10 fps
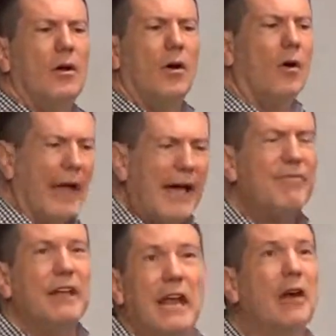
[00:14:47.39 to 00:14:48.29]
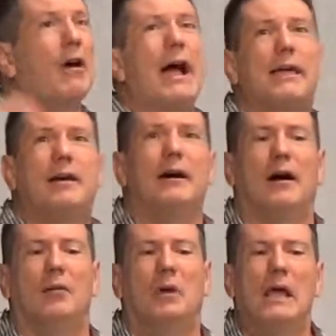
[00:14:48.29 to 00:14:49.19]
Or heaven, here I
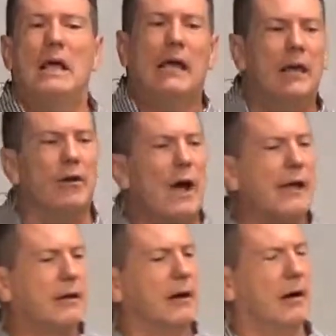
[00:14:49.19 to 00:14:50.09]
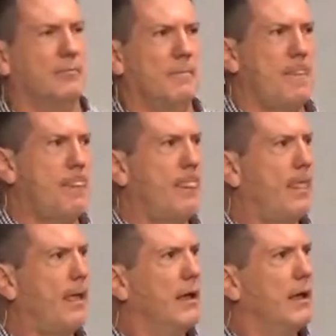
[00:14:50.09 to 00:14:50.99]
come, here I come.
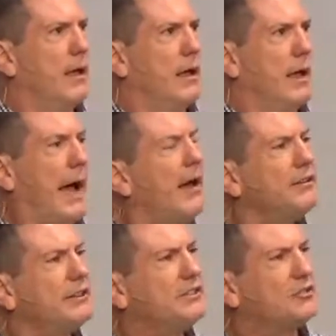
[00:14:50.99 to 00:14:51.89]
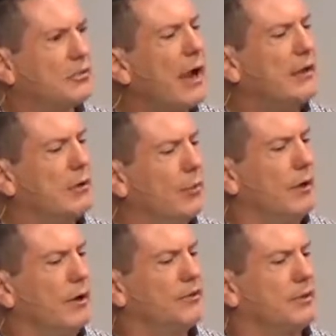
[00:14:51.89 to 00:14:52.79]
How does it strike you when
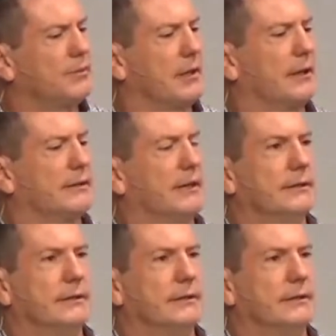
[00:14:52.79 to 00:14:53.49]
you hear something like that?